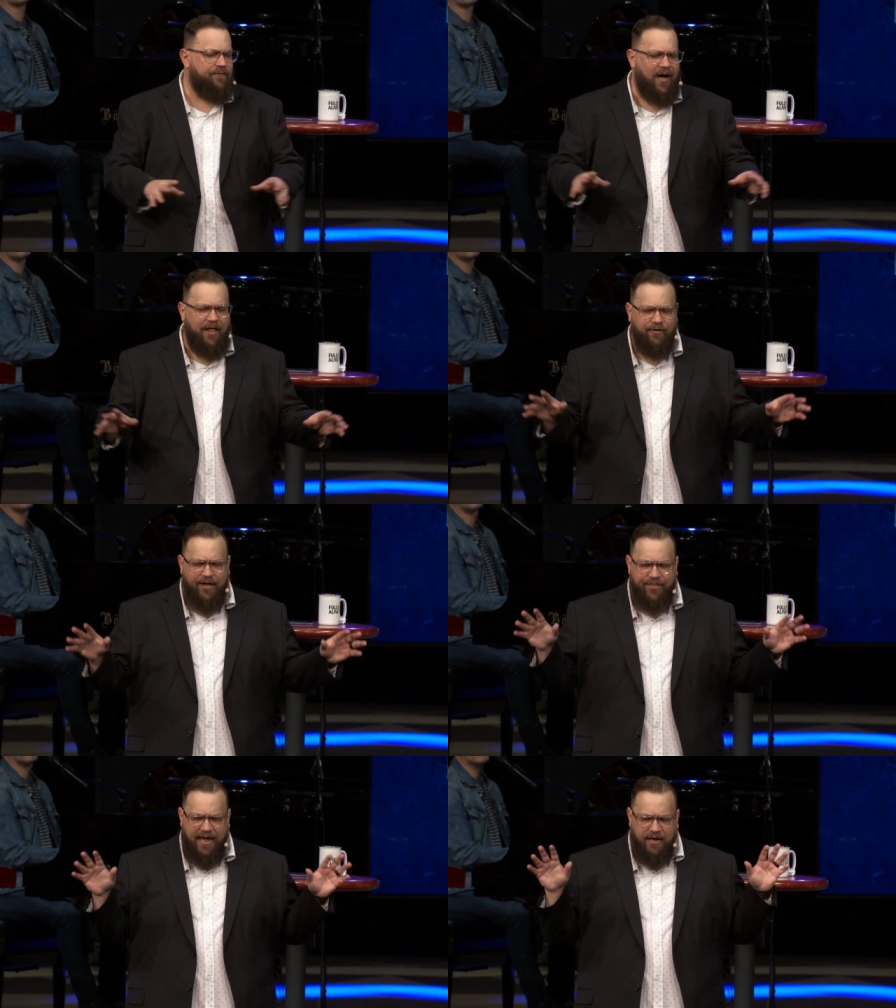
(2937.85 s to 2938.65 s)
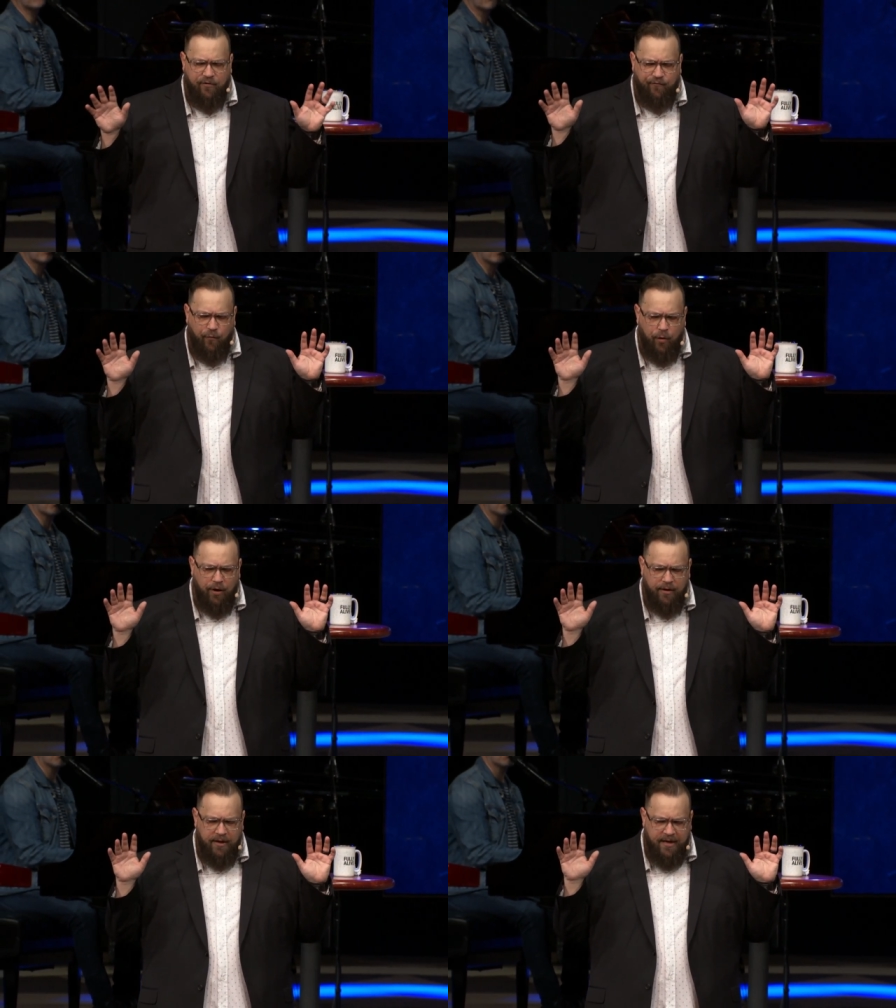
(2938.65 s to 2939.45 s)
Father, I thank you for
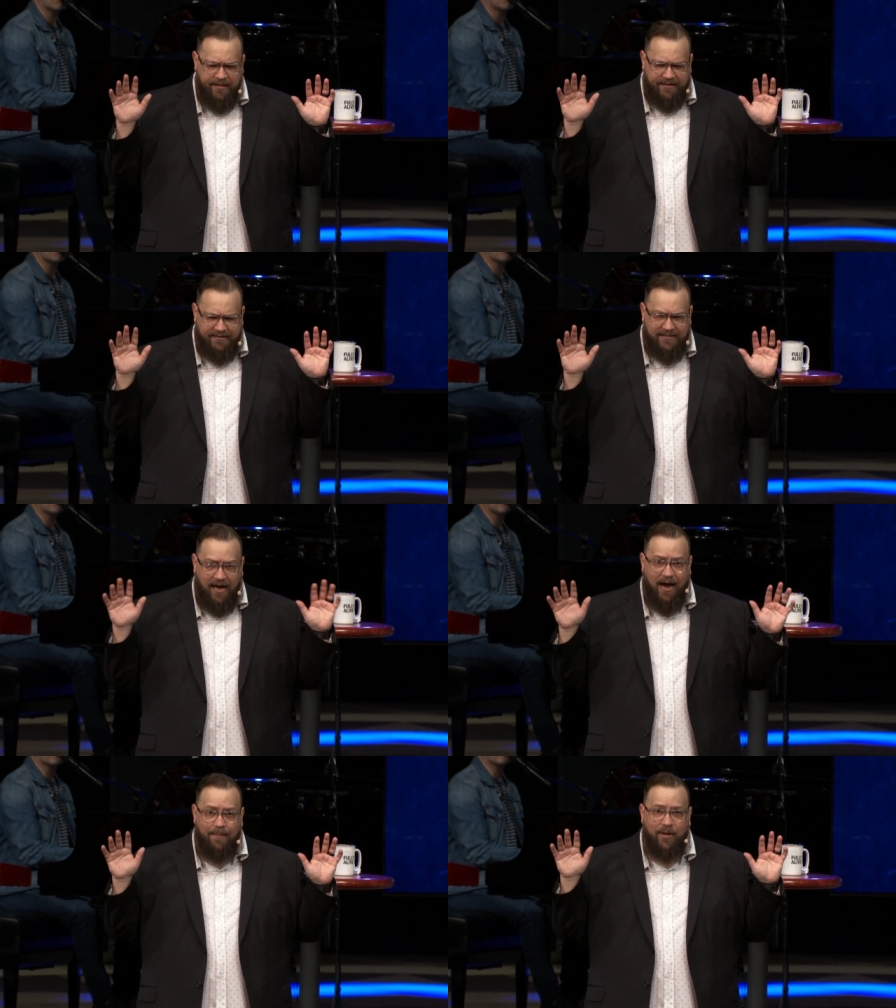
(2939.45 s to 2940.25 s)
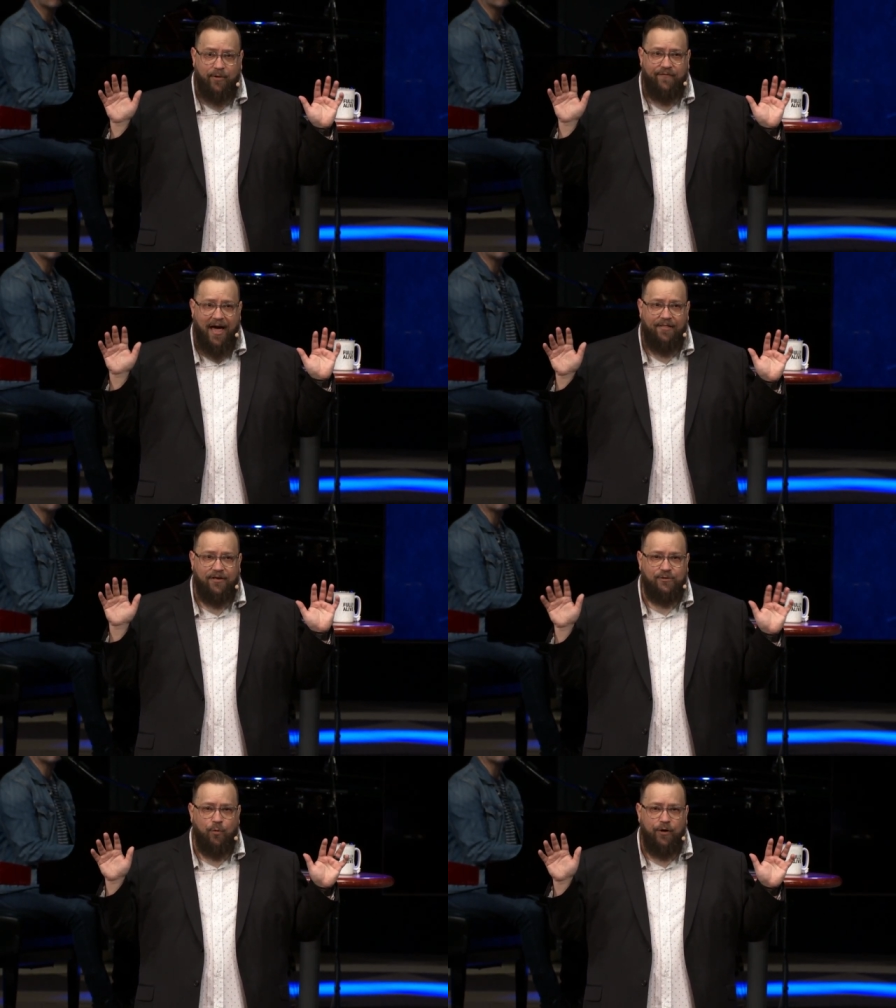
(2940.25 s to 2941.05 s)
this time that we've had
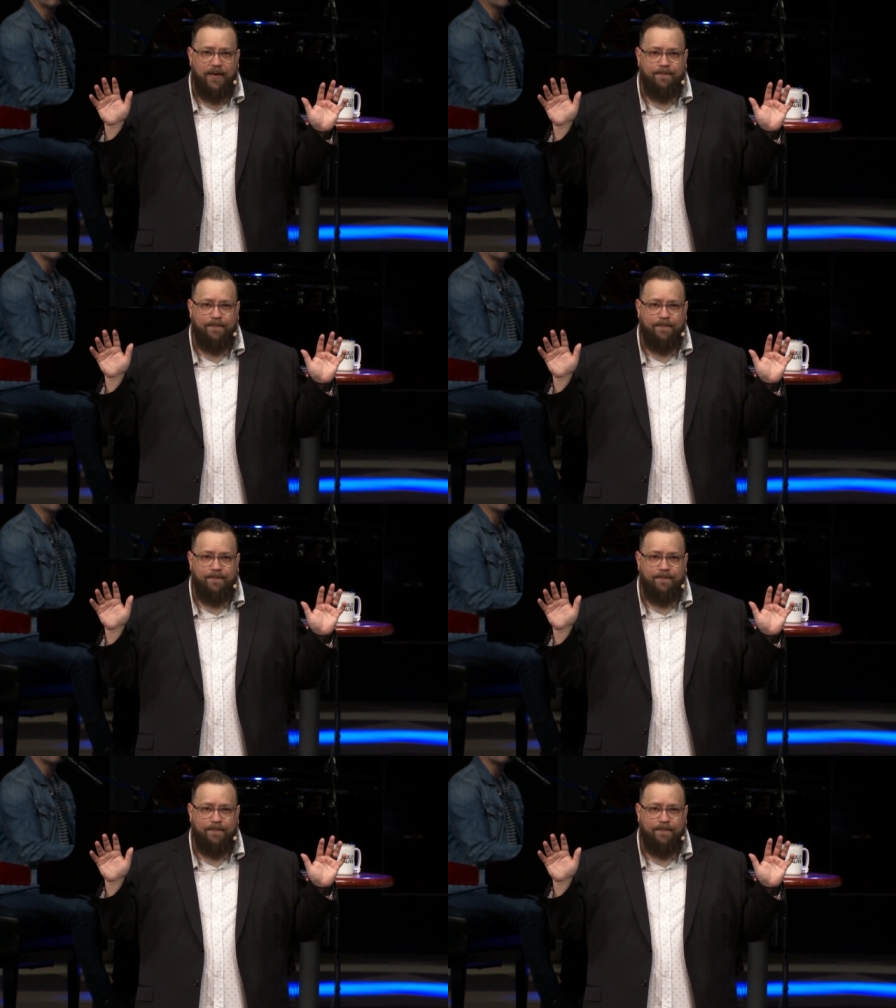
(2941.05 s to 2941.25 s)
this morning.